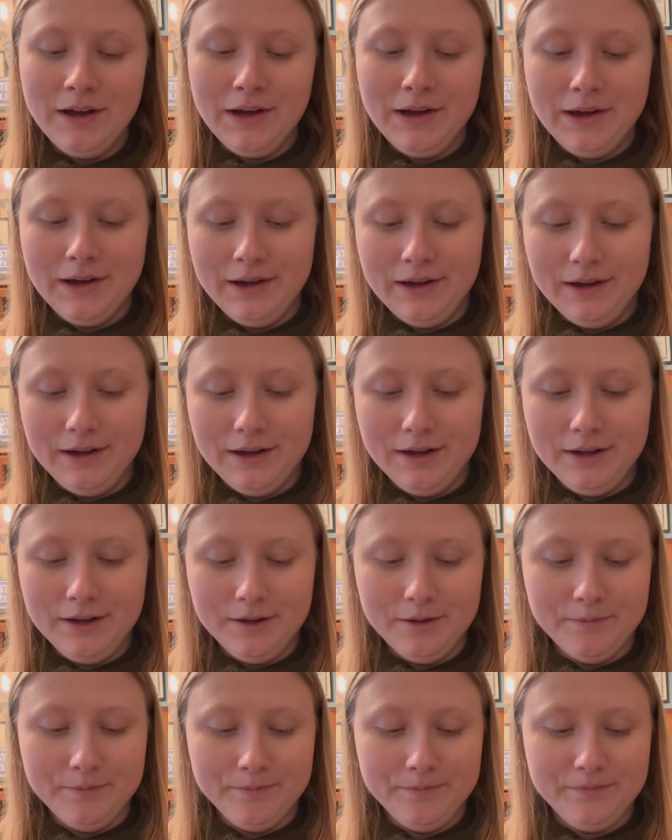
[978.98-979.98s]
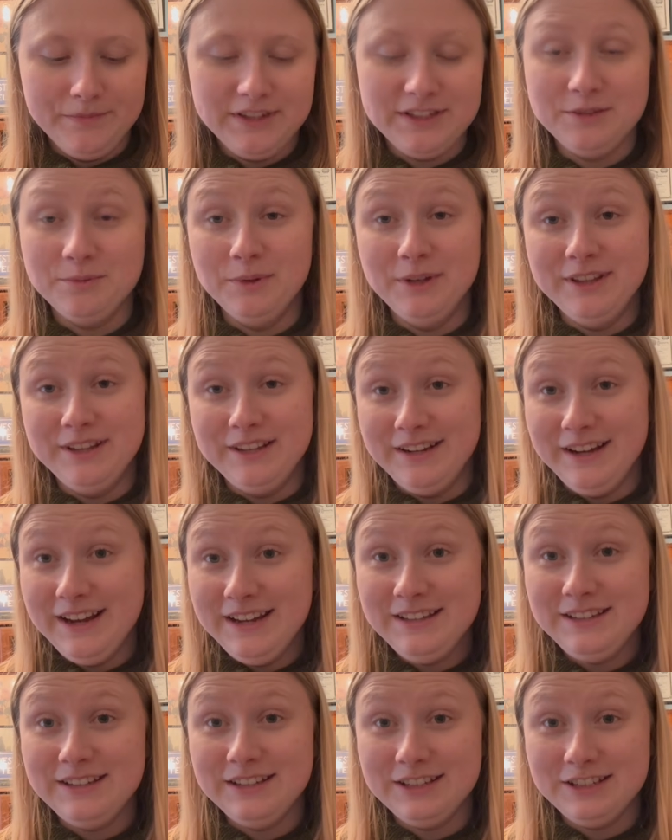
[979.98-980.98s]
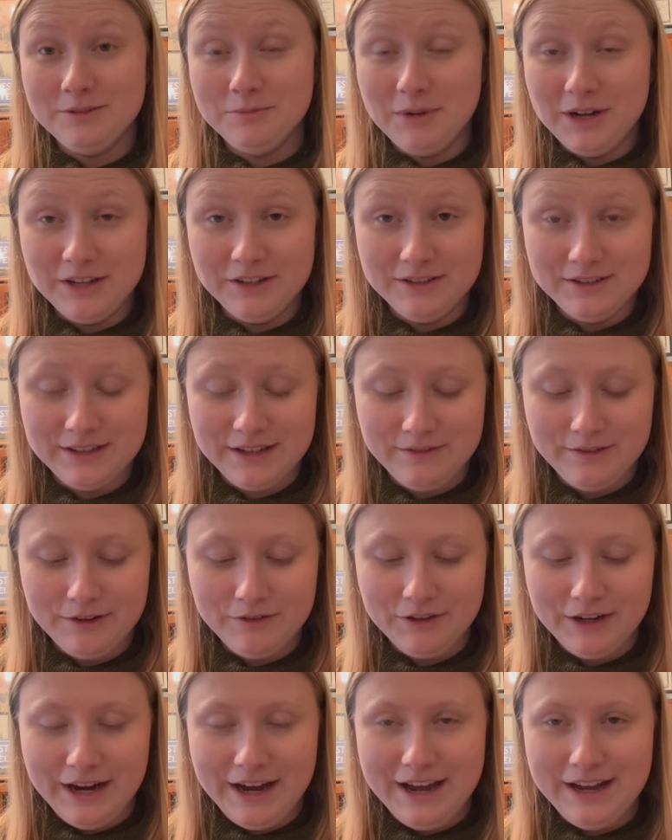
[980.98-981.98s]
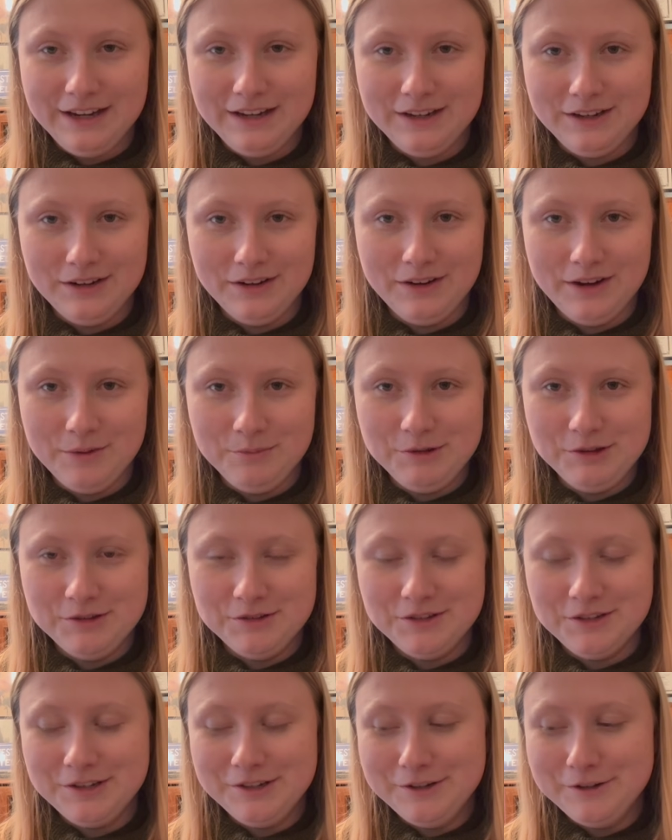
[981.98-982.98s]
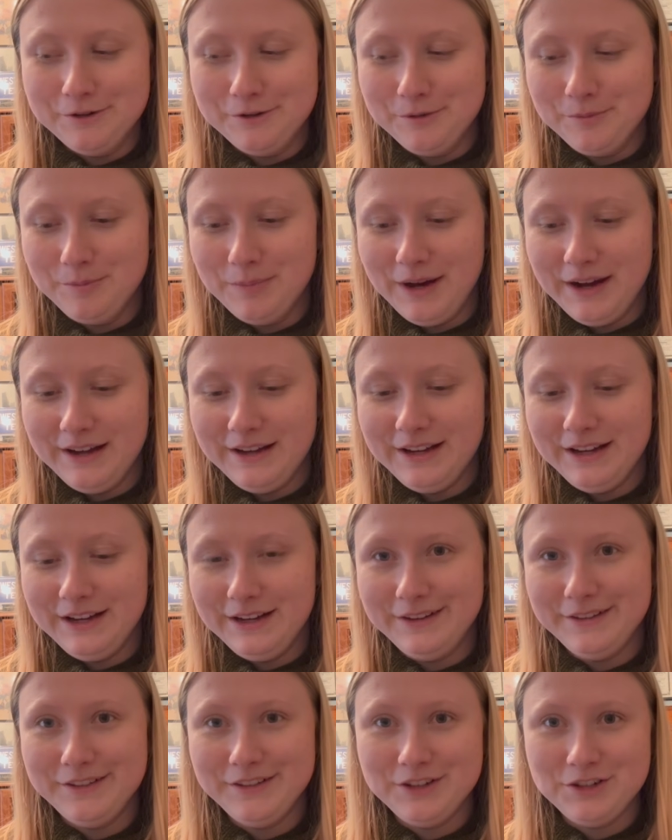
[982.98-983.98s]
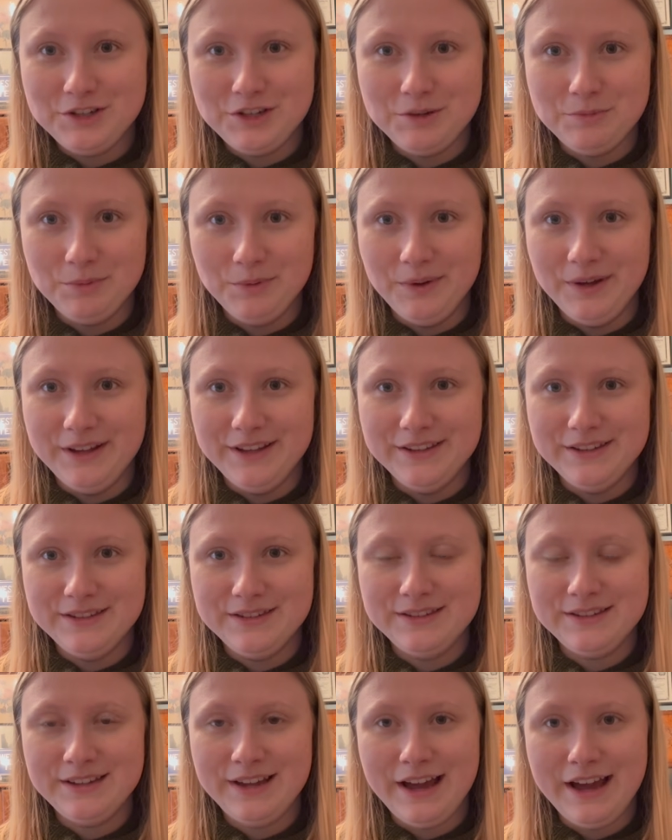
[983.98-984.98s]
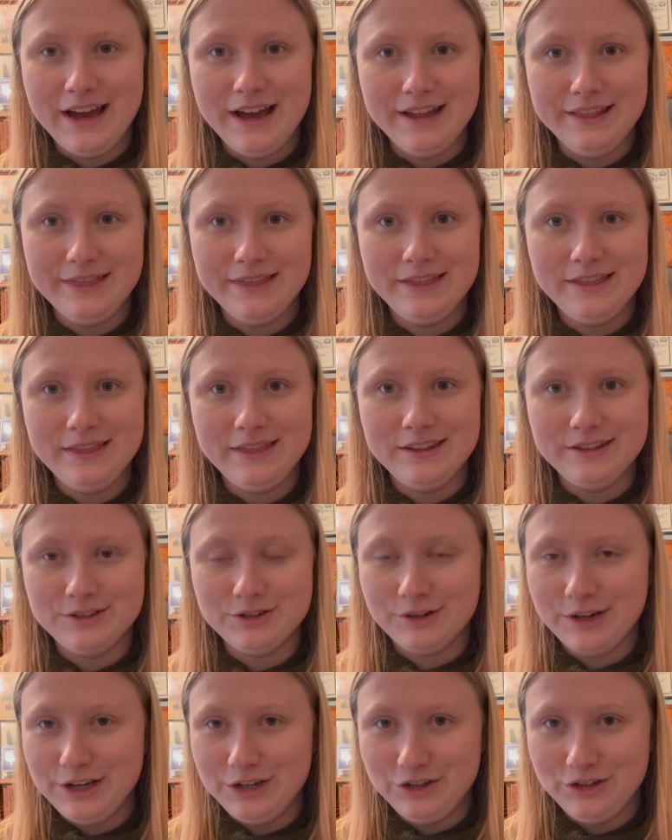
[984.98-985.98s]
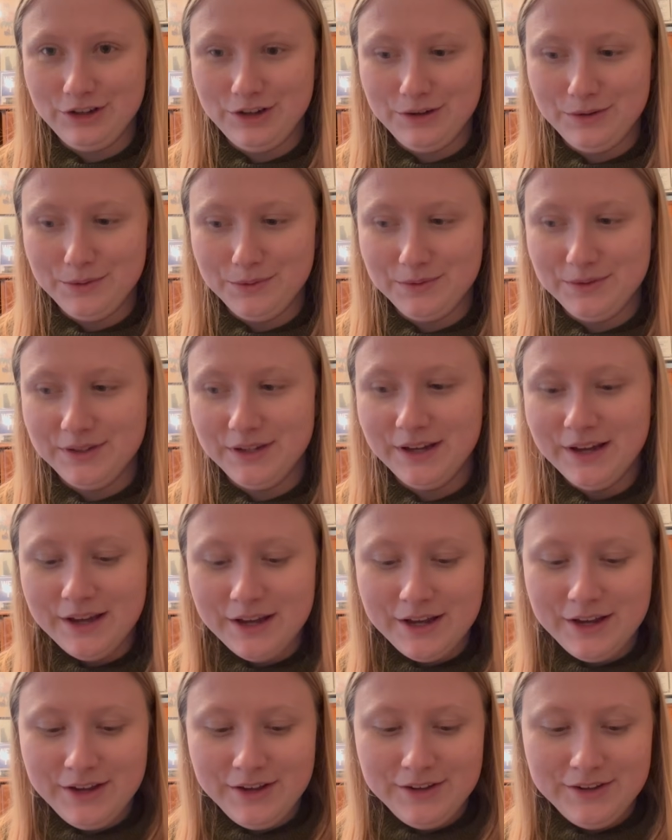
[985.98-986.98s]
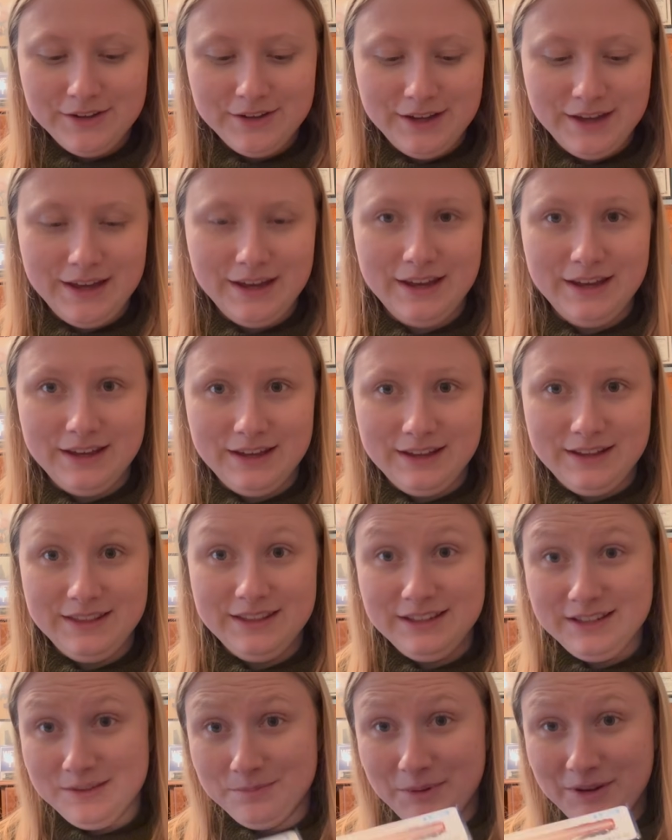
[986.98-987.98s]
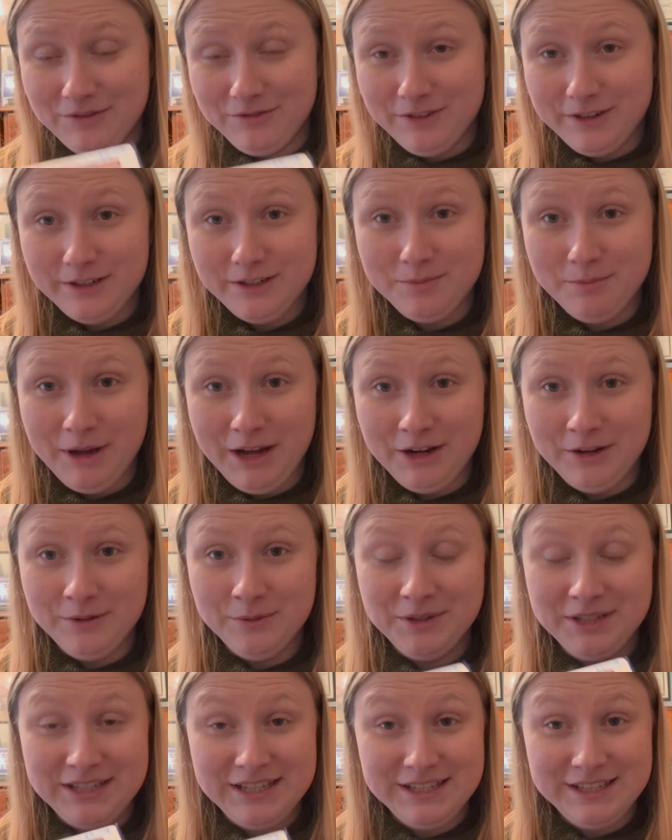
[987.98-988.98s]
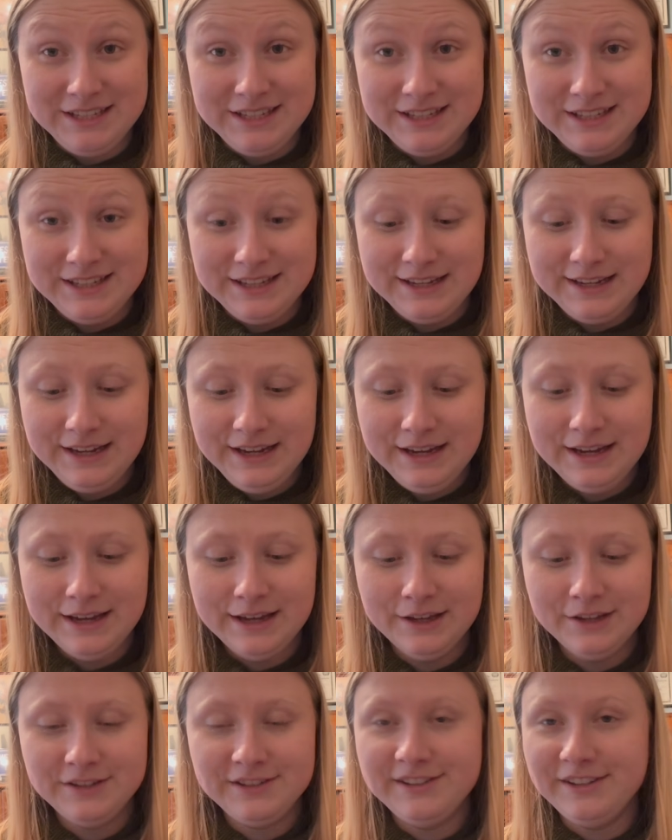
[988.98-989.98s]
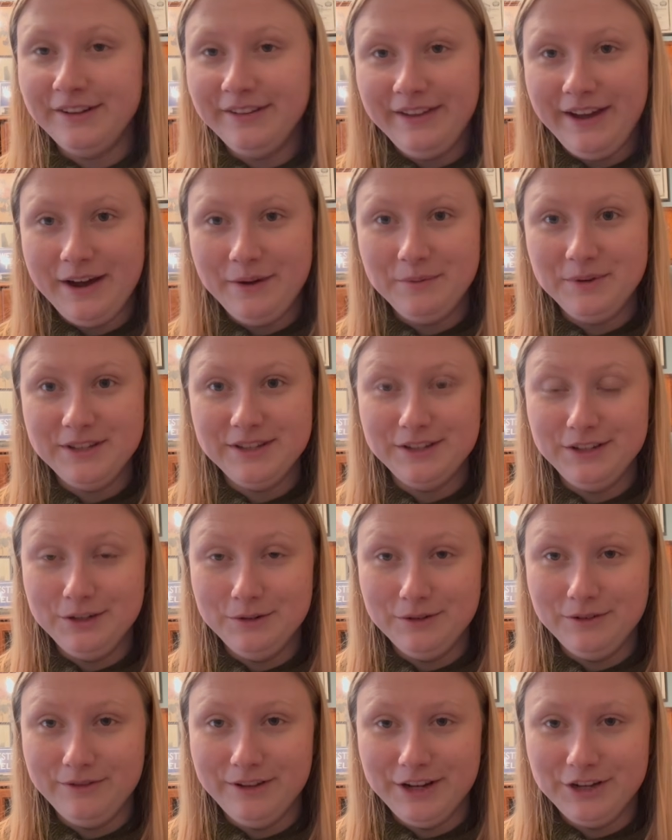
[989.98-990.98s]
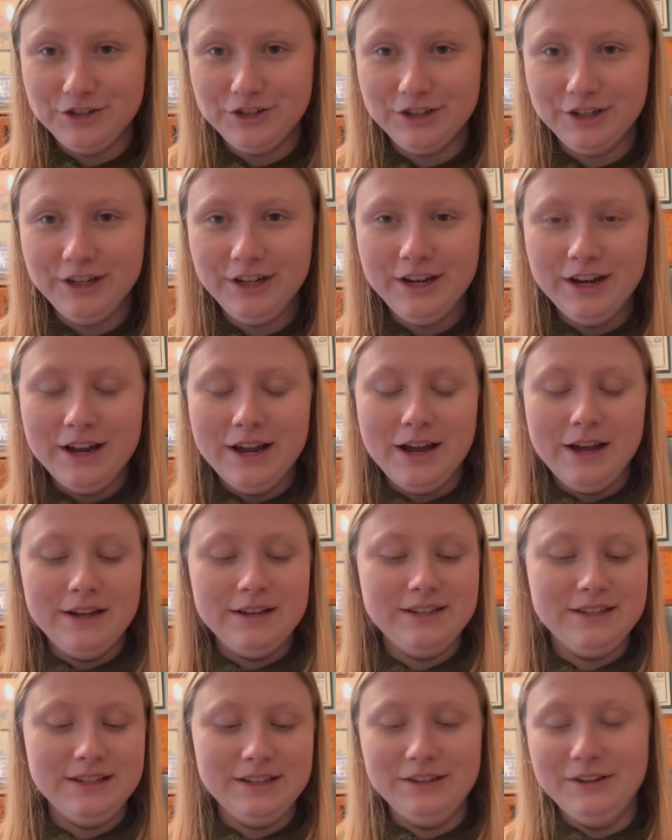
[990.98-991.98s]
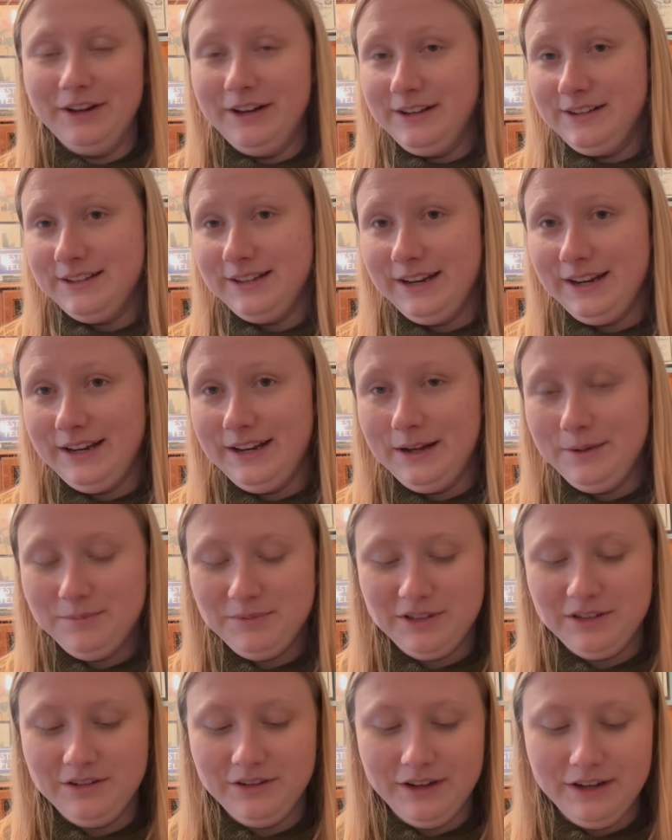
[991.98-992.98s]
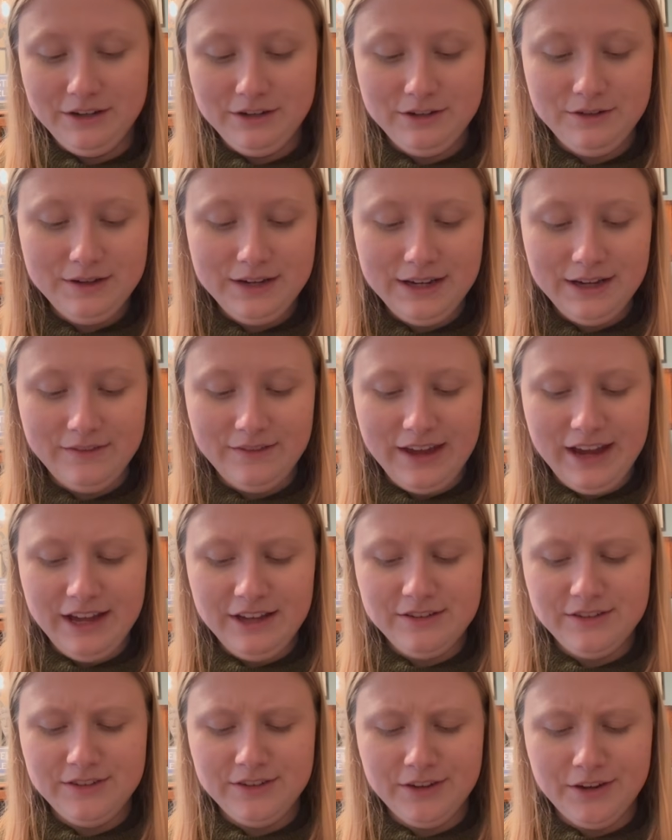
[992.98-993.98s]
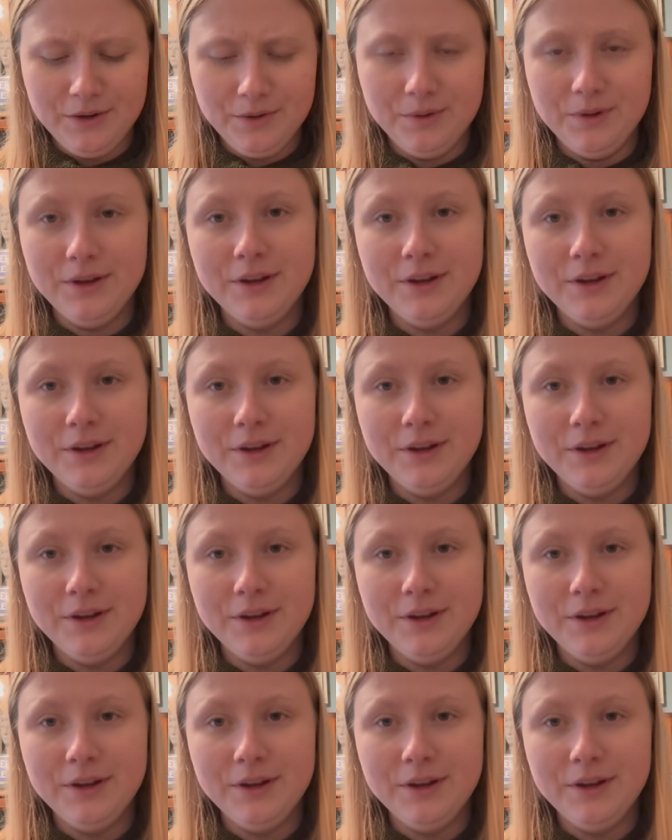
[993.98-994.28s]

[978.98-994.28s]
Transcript: It's one of the nicest models I've ever had. You know, I'm used to buying the cheap ones at the train shows. And this is my first model with DCC, so that was a new adventure. Didn't know how to set it up, didn't know how to do any of that, so